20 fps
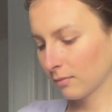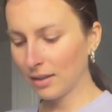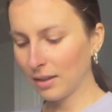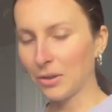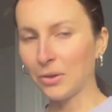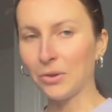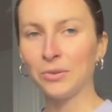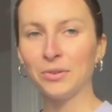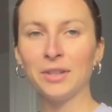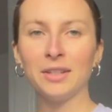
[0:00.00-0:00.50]

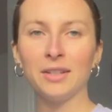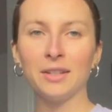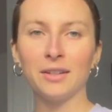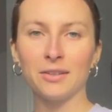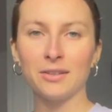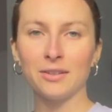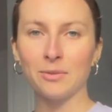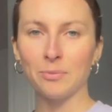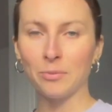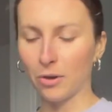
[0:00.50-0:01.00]
You only need
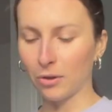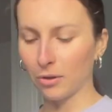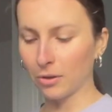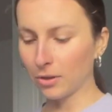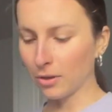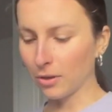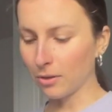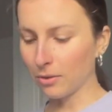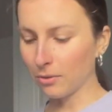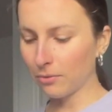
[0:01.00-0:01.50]
a small
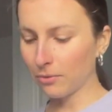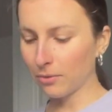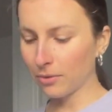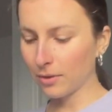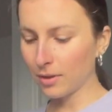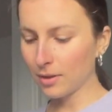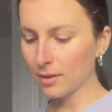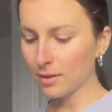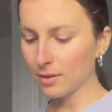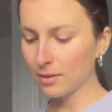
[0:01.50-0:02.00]
clove for
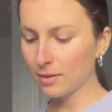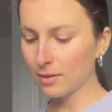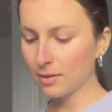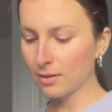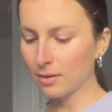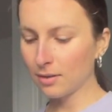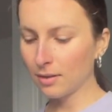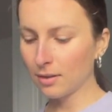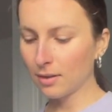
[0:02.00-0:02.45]
this,